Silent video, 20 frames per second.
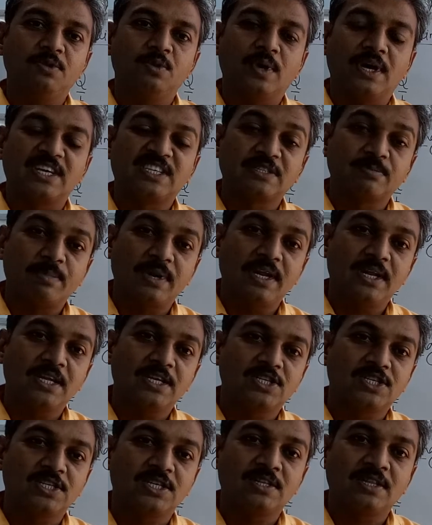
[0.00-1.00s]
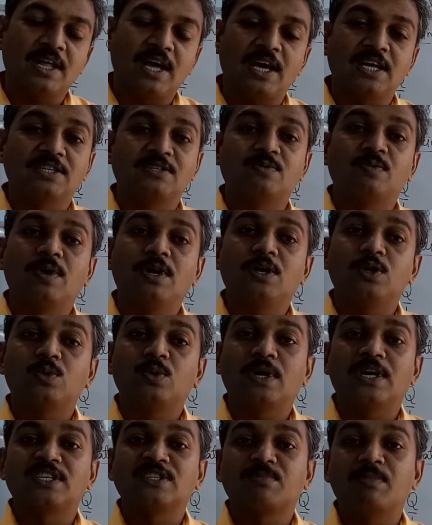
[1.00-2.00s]
you explanation as well to
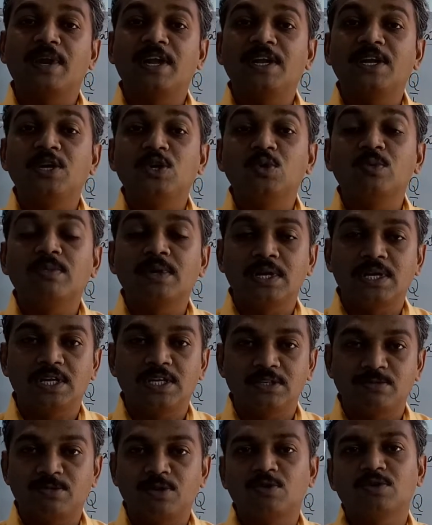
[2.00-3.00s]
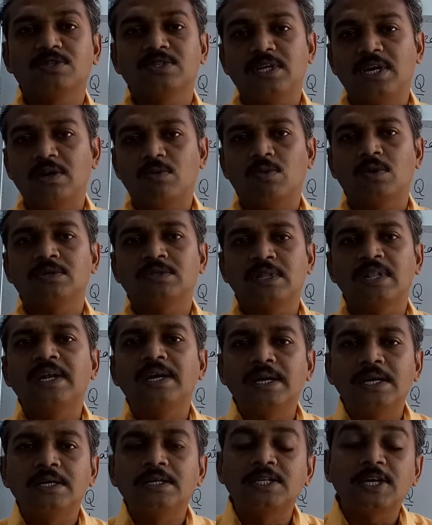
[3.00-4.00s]
explain numericals, because that was
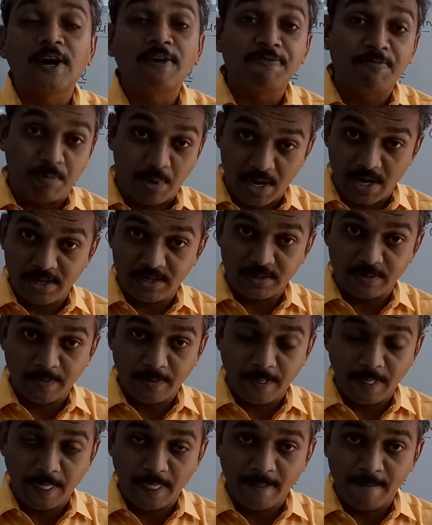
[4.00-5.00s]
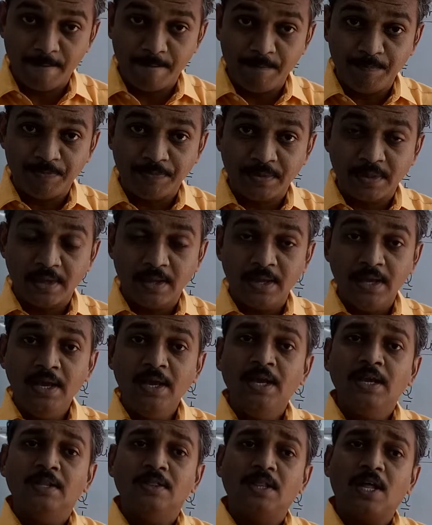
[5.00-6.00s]
little tough part.
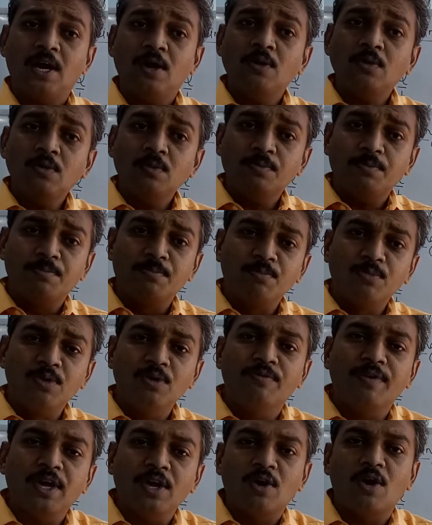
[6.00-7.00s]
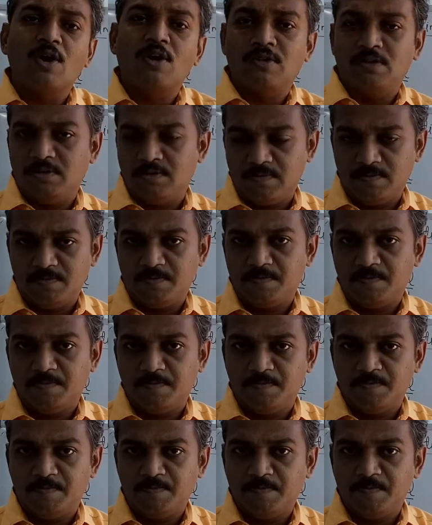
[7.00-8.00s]
Now moving on,
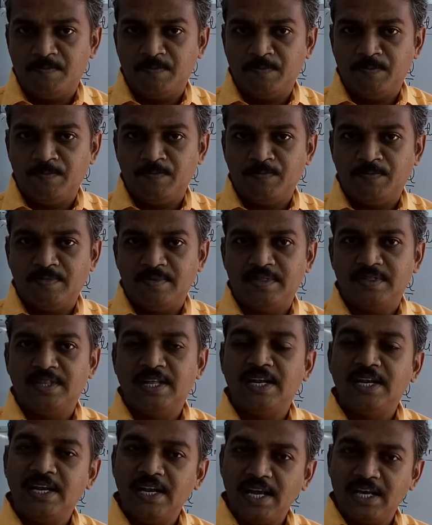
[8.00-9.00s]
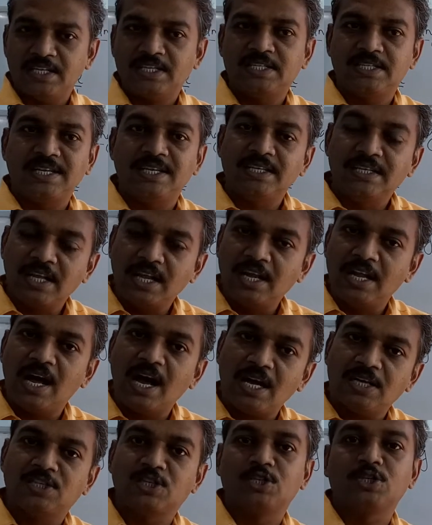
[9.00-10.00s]
the next and the
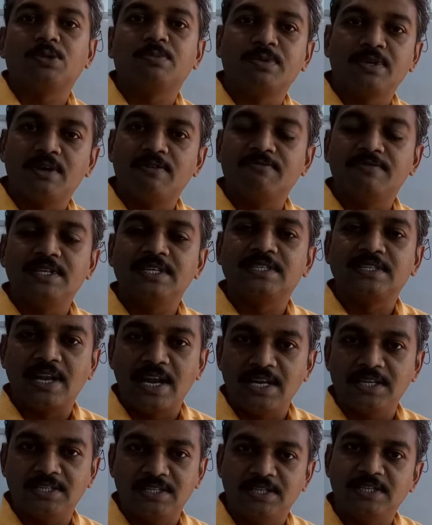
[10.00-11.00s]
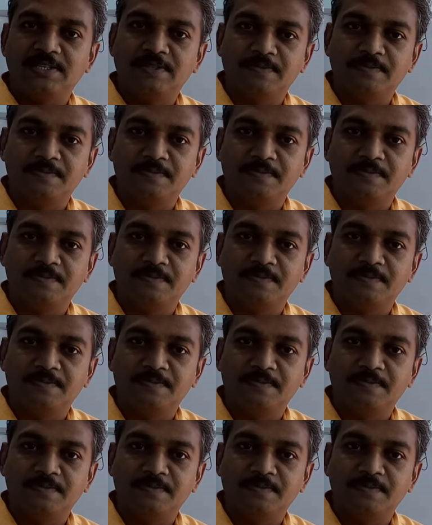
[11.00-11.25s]
last topic of this lesson,